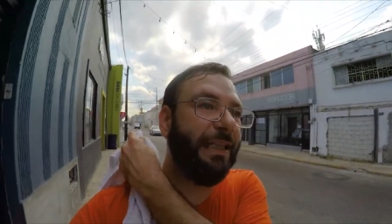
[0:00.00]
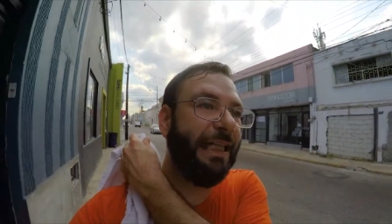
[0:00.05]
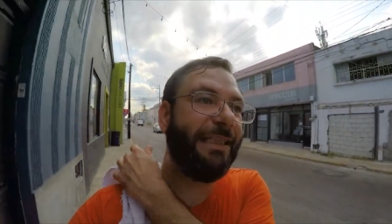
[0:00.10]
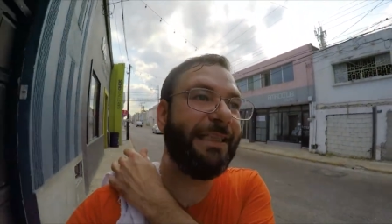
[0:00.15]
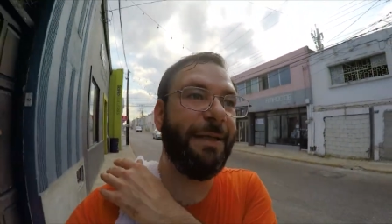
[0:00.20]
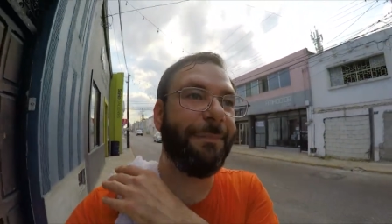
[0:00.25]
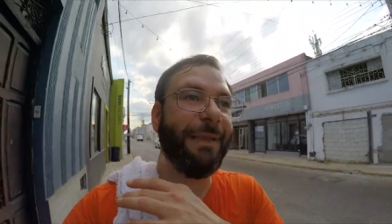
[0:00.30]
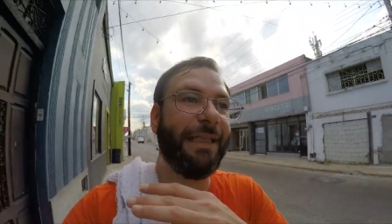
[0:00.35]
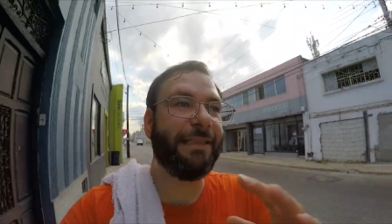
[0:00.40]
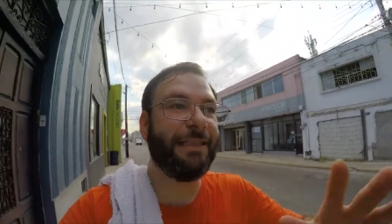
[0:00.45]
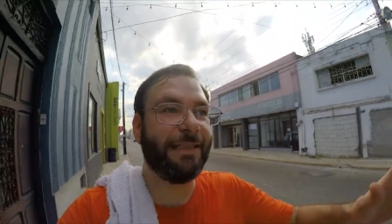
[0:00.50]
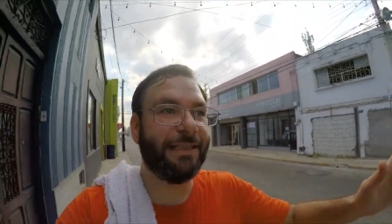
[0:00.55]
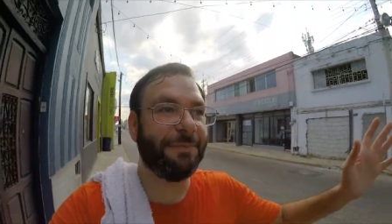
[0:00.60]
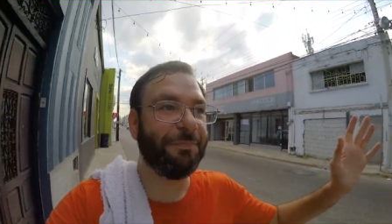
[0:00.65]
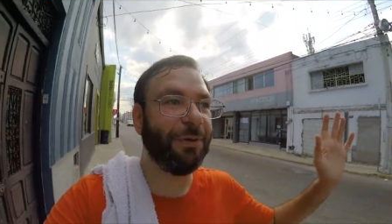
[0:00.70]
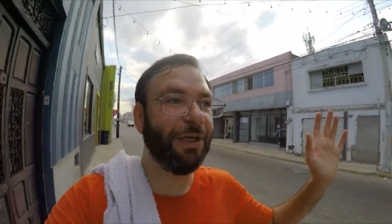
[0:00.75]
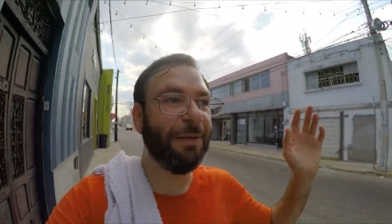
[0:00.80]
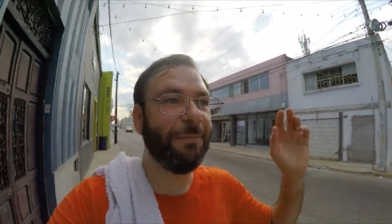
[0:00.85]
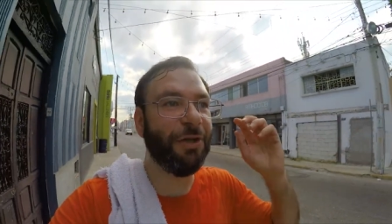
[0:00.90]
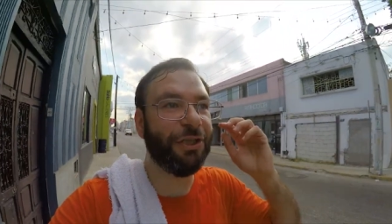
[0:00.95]
that's it, because this is
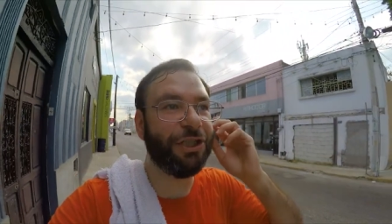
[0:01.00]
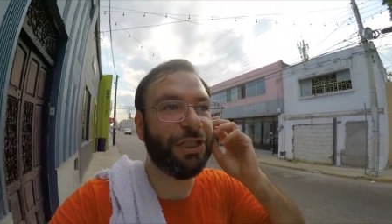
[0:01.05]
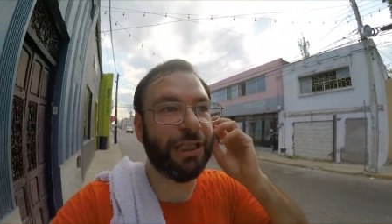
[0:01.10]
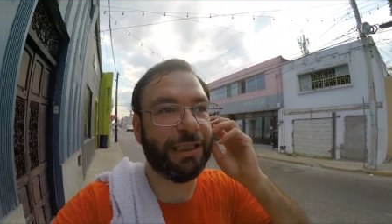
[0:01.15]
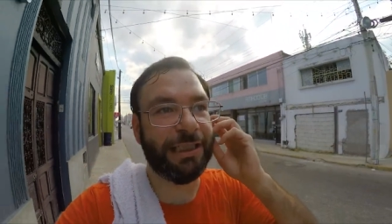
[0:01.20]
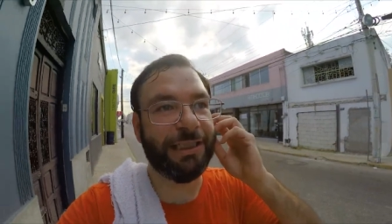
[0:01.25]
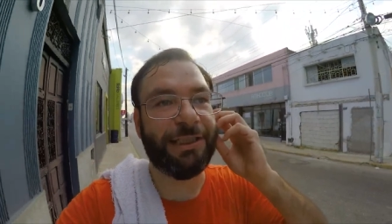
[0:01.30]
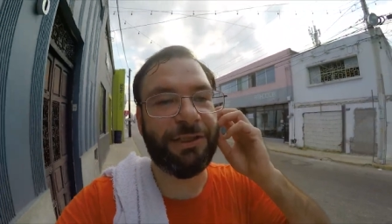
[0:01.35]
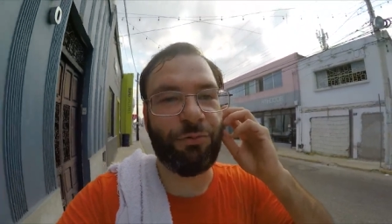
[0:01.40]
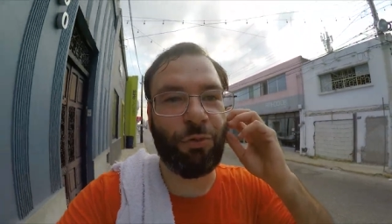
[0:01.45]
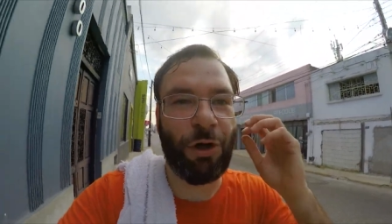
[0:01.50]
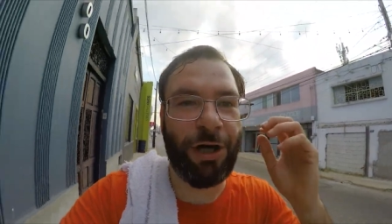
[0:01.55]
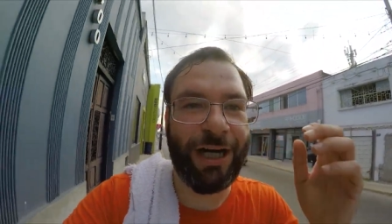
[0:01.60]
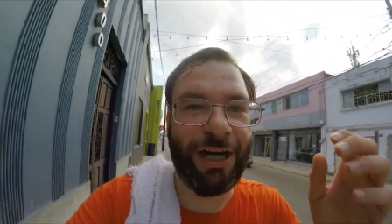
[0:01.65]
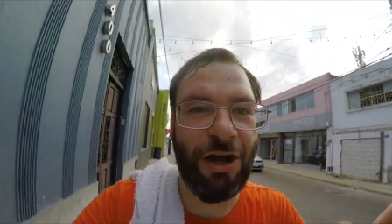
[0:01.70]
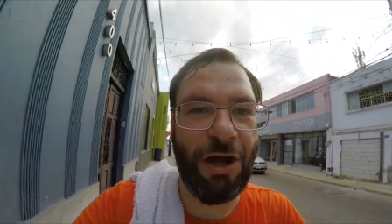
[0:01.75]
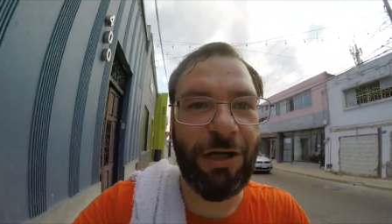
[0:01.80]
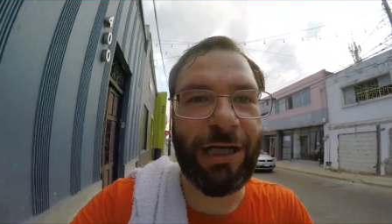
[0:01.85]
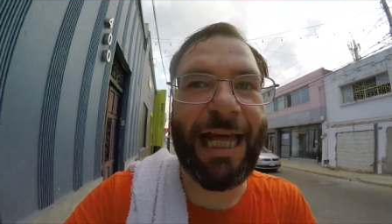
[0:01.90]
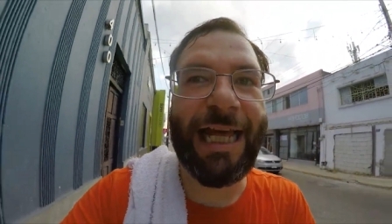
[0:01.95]
pretty much it. This is where
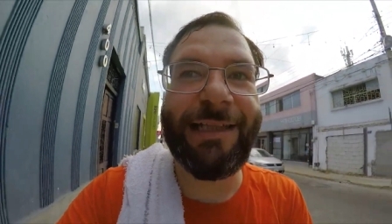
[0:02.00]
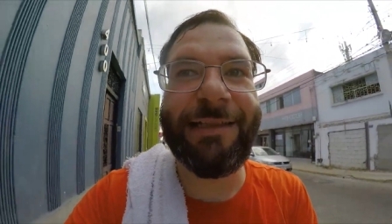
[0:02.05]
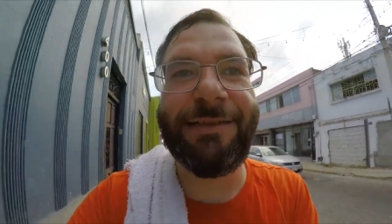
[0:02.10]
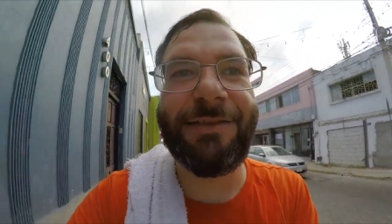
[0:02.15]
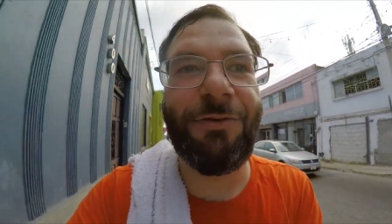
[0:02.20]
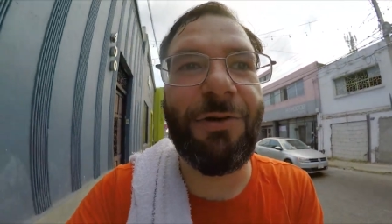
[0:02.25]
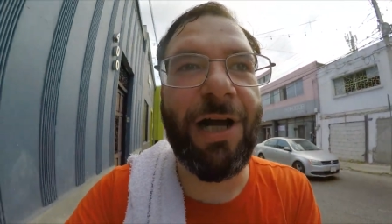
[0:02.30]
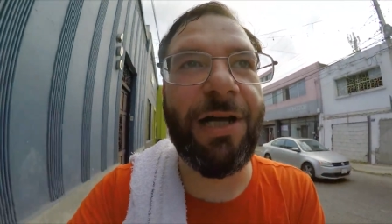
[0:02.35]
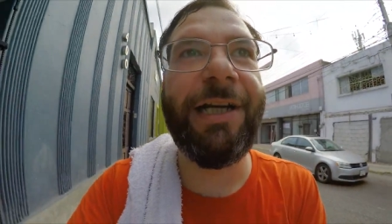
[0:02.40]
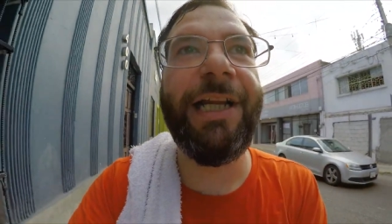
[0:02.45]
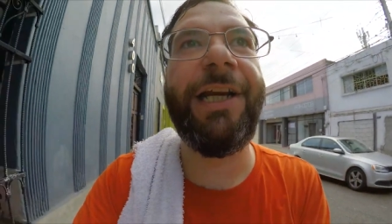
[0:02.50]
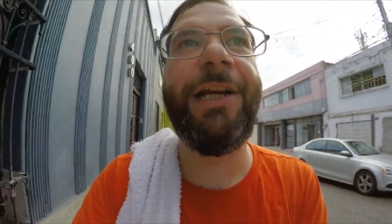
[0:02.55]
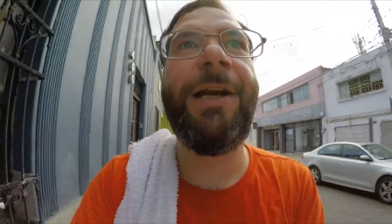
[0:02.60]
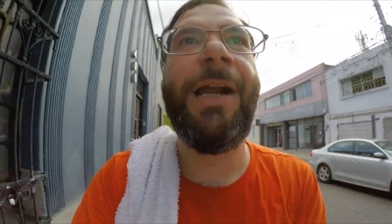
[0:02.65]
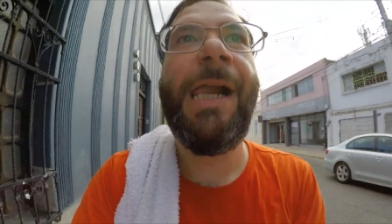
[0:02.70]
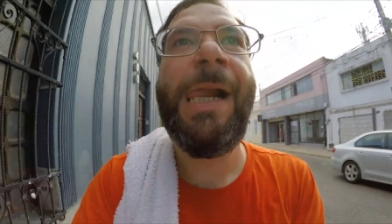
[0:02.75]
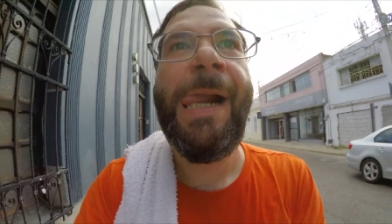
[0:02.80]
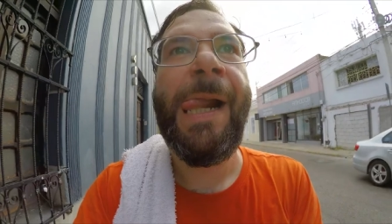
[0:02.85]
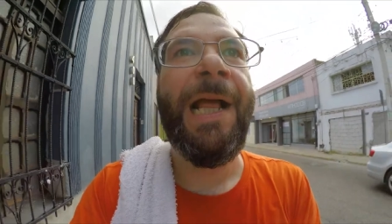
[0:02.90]
it all ends around here.